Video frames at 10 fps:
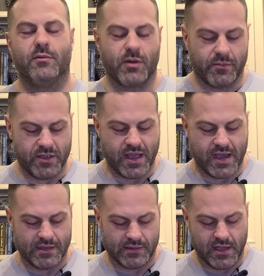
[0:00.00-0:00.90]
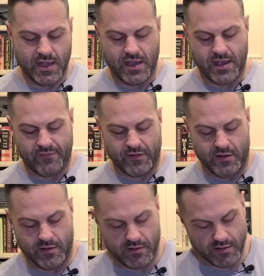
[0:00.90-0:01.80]
You'll probably ask,
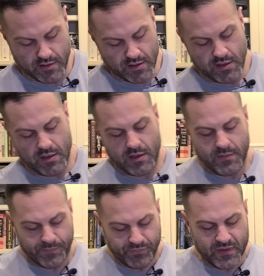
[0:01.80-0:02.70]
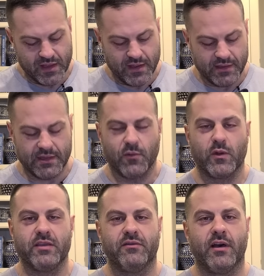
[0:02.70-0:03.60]
Evan, is that
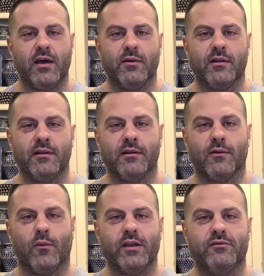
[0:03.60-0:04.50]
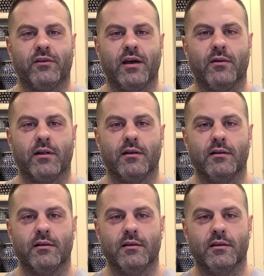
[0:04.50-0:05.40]
wheat flour or white flour?
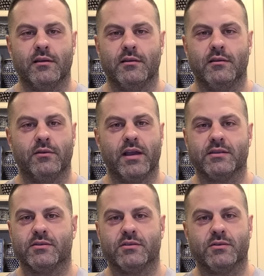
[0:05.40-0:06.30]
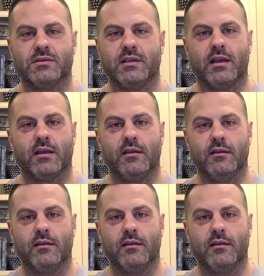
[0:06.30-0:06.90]
You guys are so sick.